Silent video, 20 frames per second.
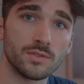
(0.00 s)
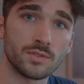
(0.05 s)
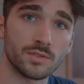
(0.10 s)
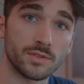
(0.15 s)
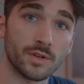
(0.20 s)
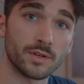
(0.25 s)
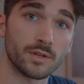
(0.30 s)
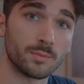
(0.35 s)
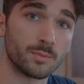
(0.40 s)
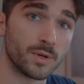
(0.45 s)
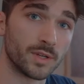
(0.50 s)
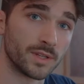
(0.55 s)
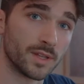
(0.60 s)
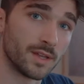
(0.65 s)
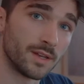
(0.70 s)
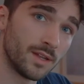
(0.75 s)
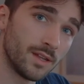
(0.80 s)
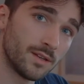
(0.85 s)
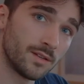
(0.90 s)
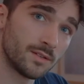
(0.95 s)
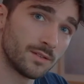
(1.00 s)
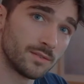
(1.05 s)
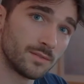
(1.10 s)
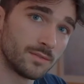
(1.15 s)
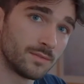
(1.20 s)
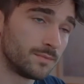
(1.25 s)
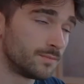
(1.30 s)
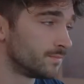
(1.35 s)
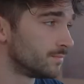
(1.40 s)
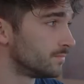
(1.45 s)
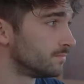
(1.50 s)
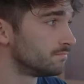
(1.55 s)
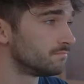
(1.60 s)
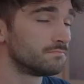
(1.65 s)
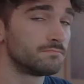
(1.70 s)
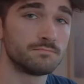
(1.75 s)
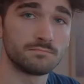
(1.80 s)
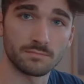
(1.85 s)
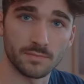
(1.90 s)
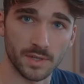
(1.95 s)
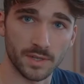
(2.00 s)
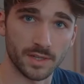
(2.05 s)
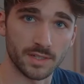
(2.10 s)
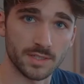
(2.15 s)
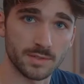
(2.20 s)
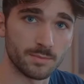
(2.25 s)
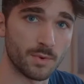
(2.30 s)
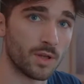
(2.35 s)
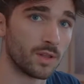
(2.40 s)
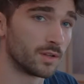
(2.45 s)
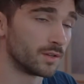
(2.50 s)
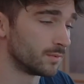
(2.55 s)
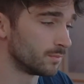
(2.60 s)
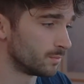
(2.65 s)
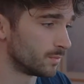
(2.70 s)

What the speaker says: you start to bring that in, it gets smaller,